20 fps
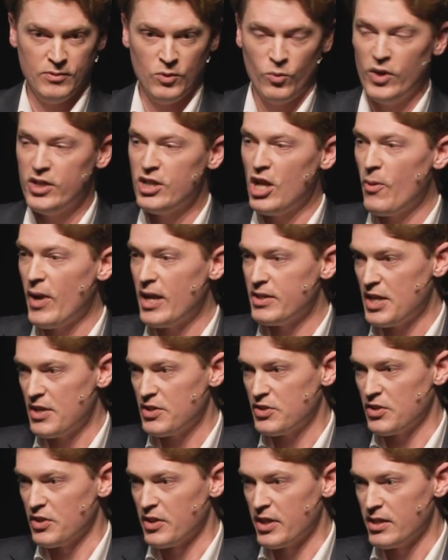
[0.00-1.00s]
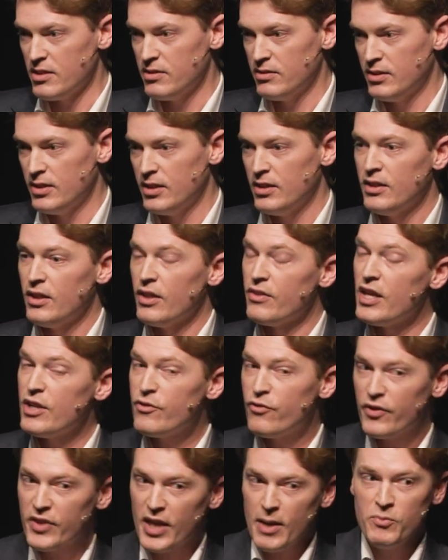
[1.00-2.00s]
We know our destiny,
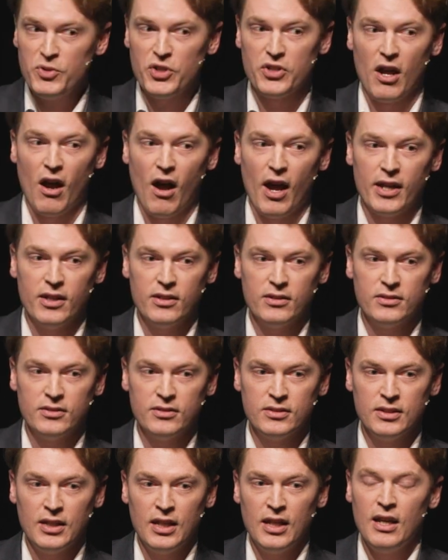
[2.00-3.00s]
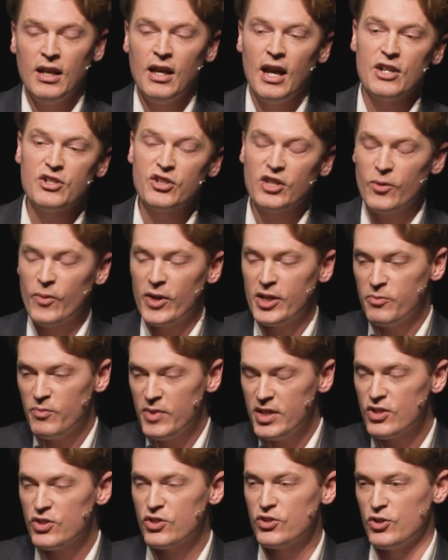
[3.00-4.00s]
than for them to die. And so they went and
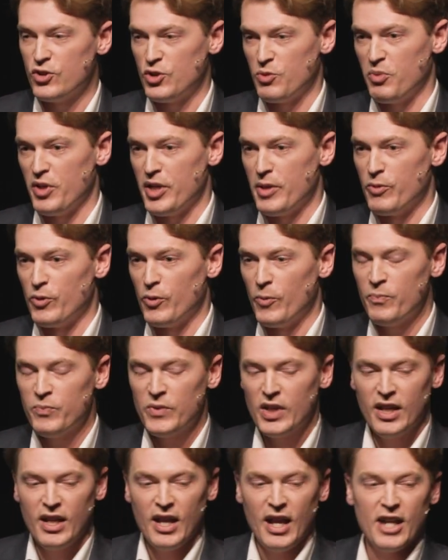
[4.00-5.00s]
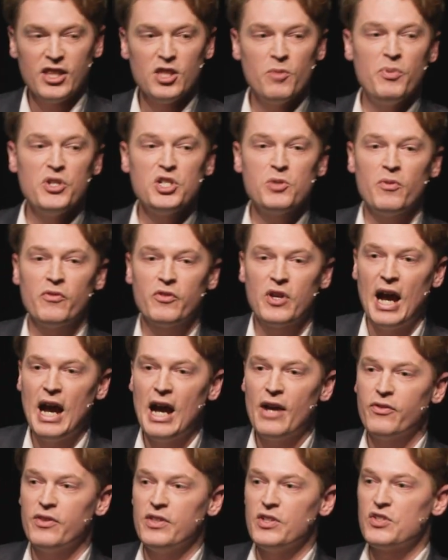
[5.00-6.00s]
ministered to people. And the Bishop of
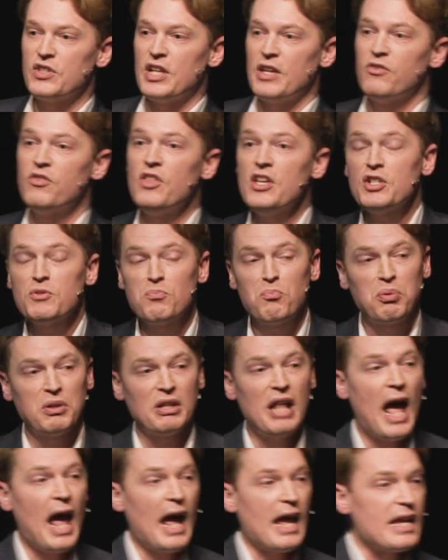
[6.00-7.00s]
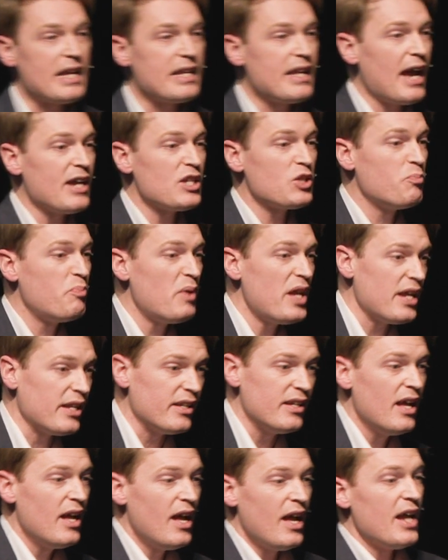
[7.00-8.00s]
Carthage said, this plague has
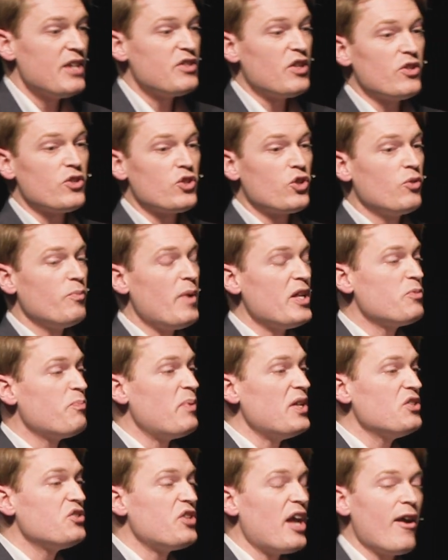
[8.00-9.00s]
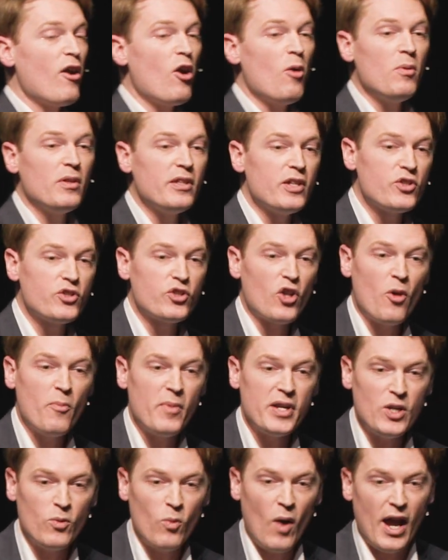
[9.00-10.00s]
been, he said, it's been terrible in so
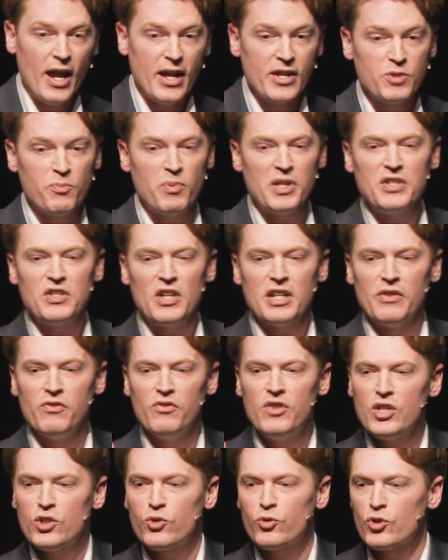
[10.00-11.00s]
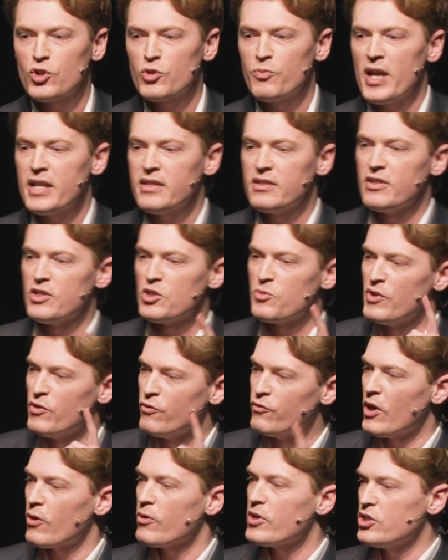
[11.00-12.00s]
many ways, but he said, in this respect, it has
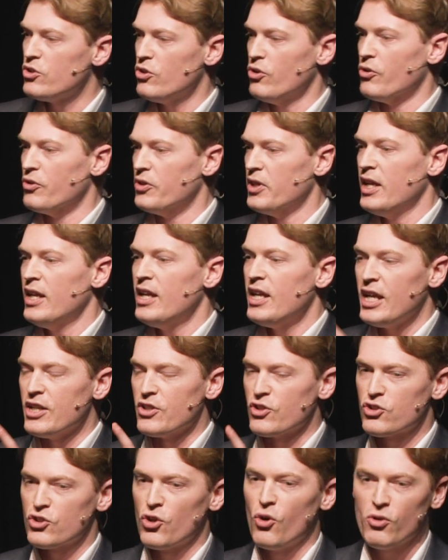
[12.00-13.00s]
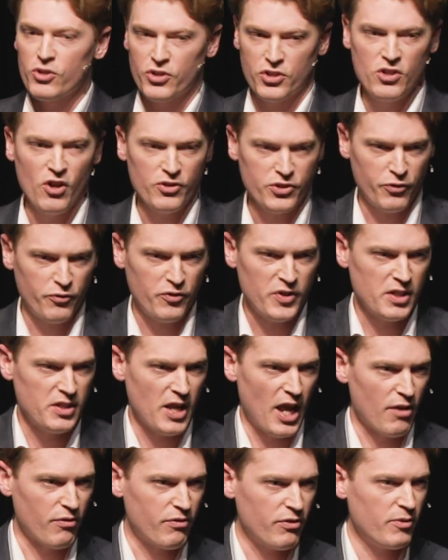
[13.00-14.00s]
been very good. It has taught us not to fear
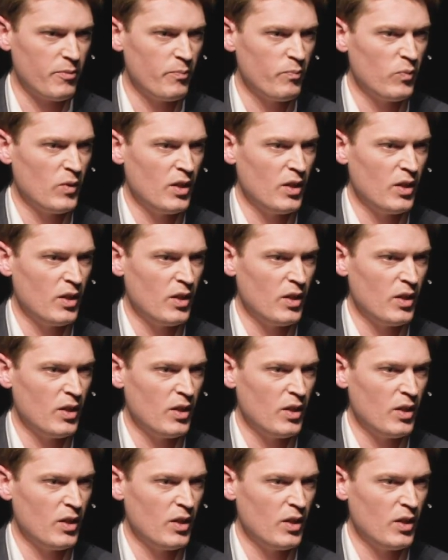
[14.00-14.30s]
death.